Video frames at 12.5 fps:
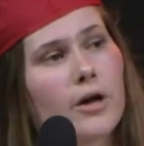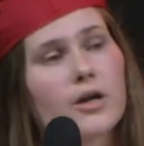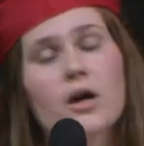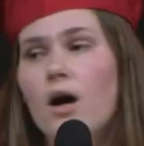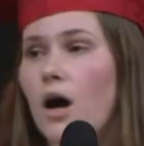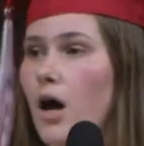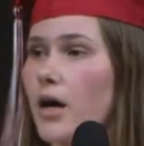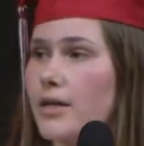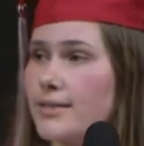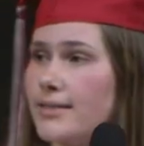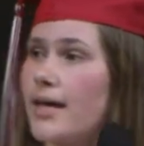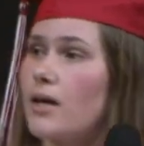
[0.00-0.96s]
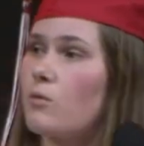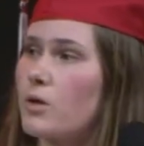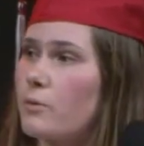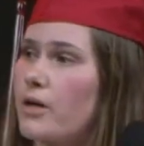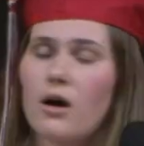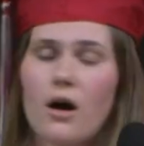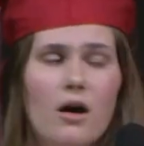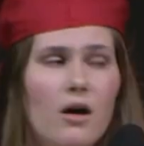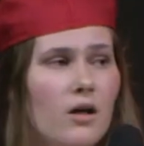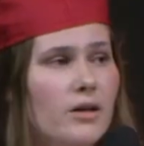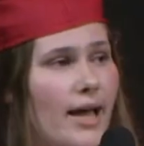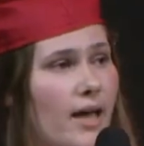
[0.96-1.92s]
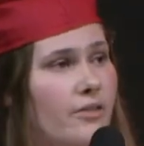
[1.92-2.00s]
work, on a day where we are
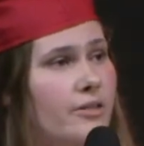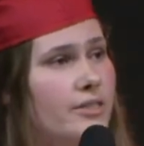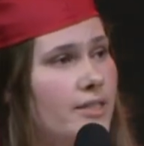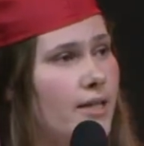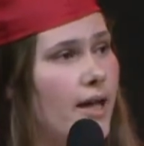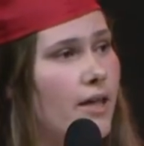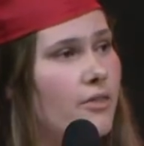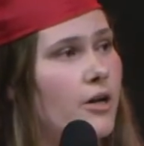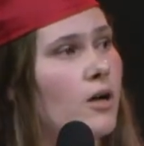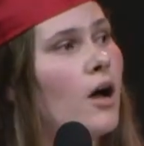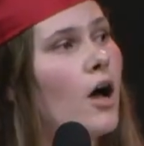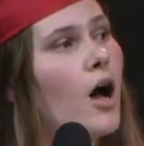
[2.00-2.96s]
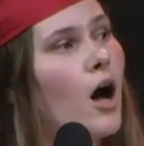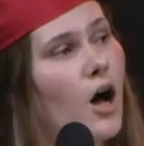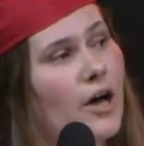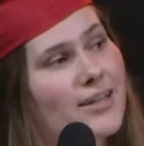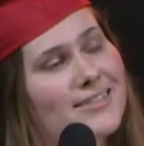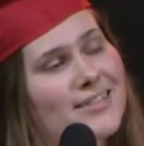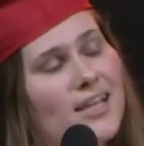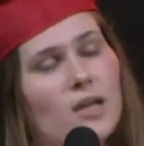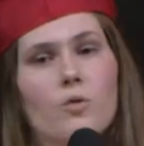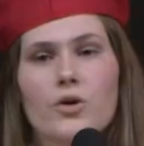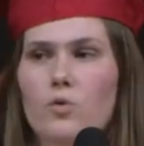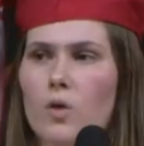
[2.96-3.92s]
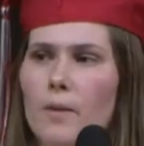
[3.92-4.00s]
all gathered together, on a day
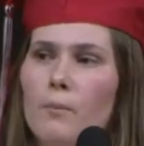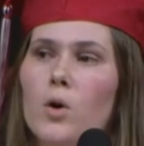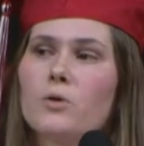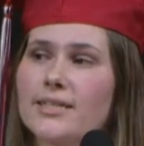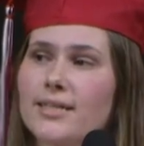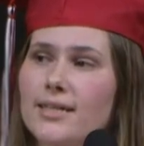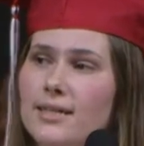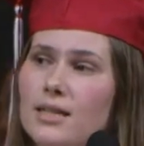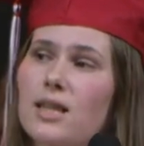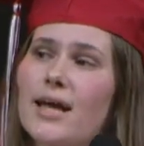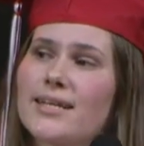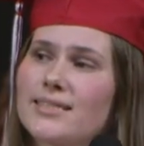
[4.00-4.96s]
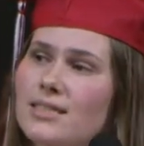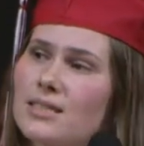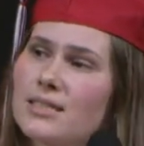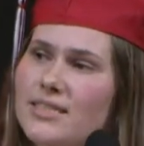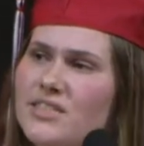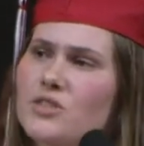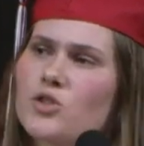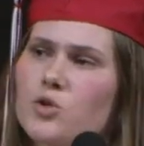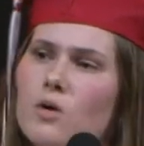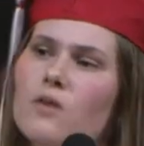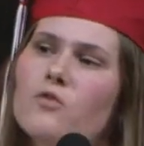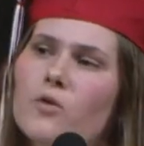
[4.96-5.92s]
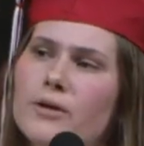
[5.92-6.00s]
where you are most inclined to listen to
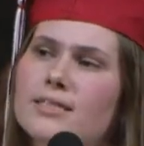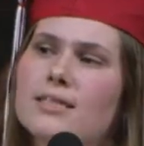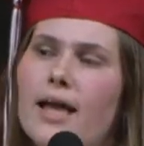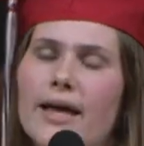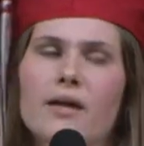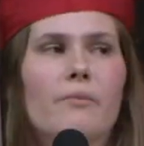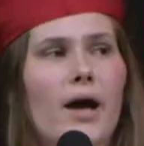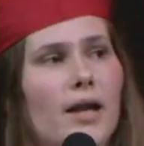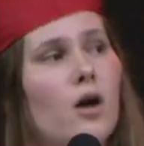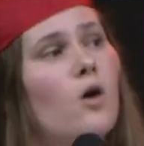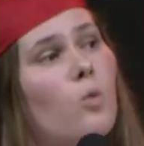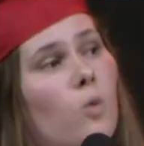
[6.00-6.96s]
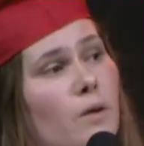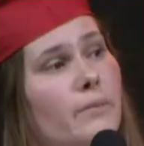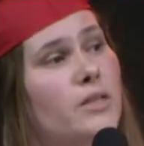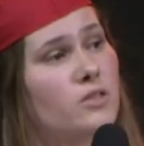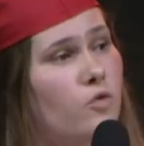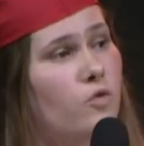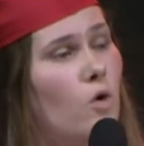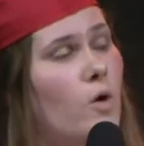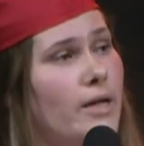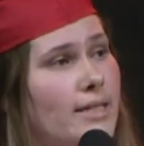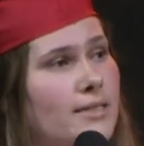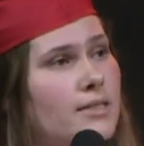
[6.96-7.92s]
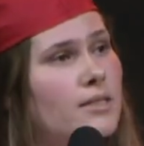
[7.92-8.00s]
a voice like mine, a woman's
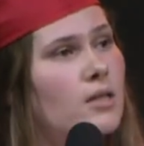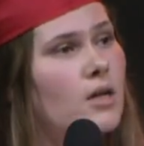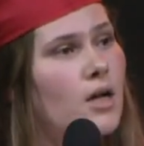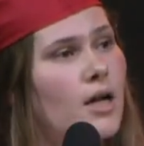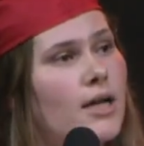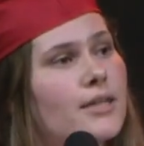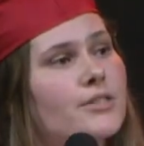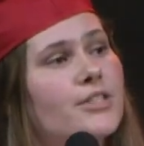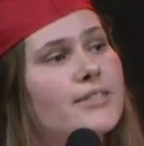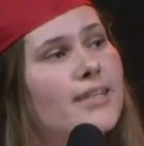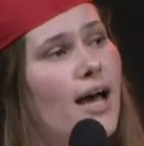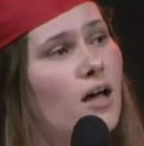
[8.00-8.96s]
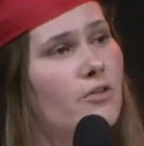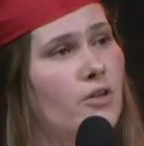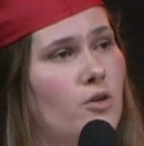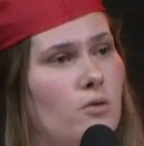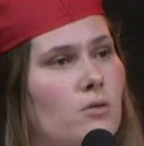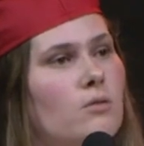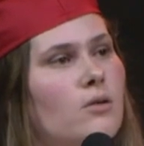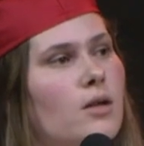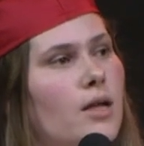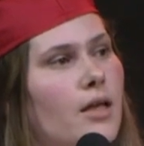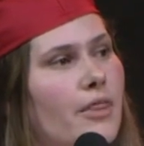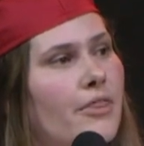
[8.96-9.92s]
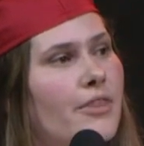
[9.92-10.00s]
voice, to tell you
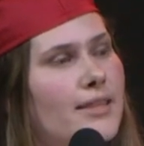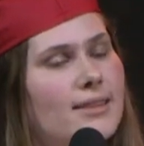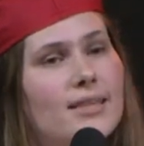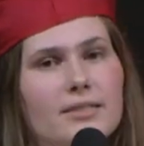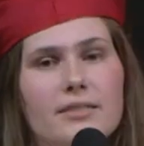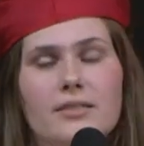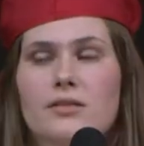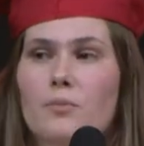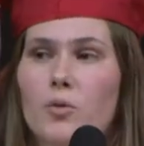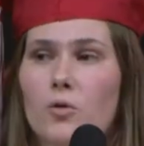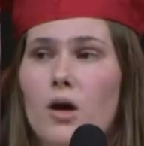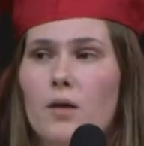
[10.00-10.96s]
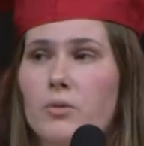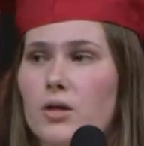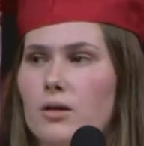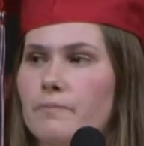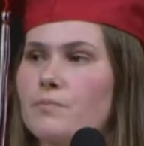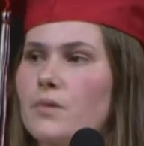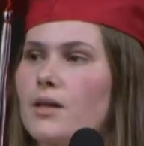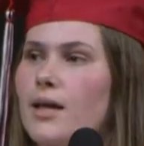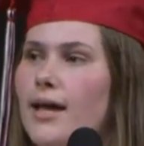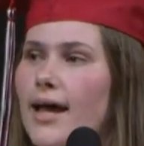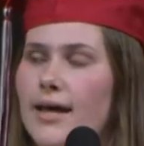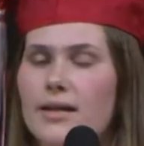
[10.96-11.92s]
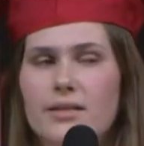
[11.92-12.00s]
that this is a problem,
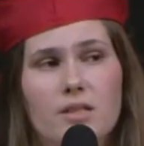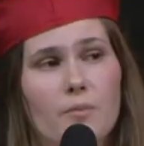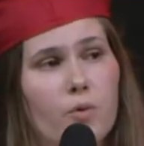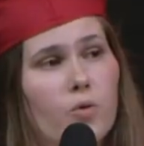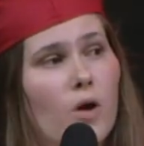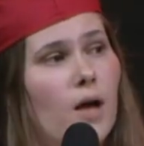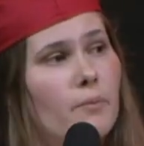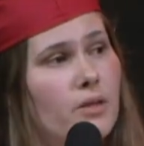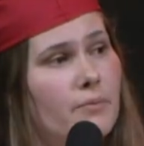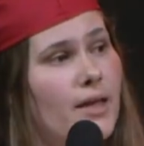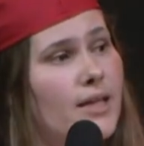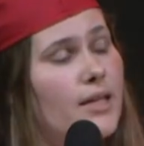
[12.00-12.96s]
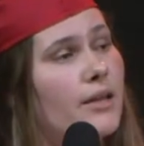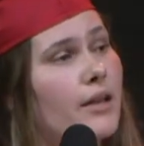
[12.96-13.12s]
and it's a problem that